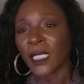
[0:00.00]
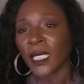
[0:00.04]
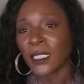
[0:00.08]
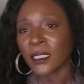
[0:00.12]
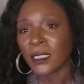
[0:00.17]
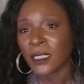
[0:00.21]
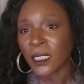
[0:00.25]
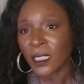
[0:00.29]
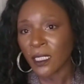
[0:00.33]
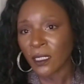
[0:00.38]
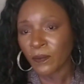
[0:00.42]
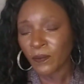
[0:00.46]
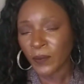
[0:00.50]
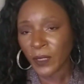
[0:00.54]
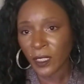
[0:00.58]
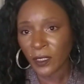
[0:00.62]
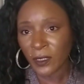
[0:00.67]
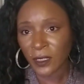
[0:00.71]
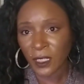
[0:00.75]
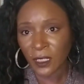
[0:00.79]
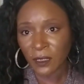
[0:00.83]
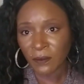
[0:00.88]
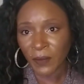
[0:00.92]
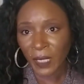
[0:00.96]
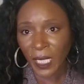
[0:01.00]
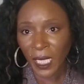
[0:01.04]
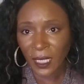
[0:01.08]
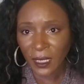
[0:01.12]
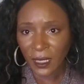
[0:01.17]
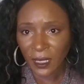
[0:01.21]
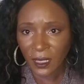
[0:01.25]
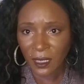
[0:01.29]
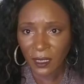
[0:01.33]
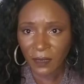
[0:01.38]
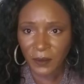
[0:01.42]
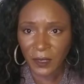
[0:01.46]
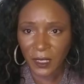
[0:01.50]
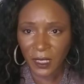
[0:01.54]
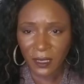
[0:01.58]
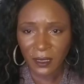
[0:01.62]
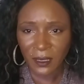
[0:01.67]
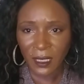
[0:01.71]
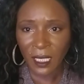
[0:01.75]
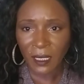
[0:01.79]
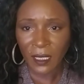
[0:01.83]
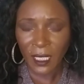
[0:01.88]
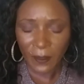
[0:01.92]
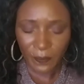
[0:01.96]
I did purchase backups
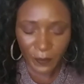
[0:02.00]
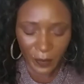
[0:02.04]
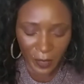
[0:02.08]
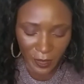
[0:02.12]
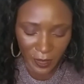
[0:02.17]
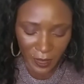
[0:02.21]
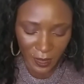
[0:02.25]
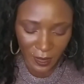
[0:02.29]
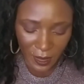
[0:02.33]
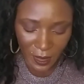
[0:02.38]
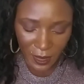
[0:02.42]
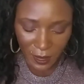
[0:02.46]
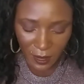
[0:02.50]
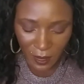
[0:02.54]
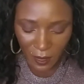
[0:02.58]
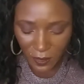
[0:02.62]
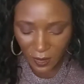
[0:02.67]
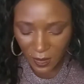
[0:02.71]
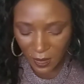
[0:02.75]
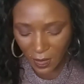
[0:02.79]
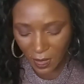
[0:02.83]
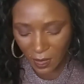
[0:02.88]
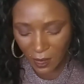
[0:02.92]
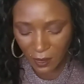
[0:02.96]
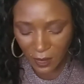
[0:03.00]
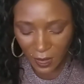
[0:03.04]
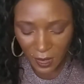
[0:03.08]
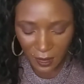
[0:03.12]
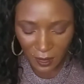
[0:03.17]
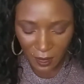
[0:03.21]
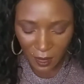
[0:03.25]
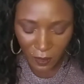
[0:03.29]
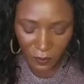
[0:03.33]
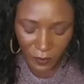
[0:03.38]
because I had purchased this on sale because the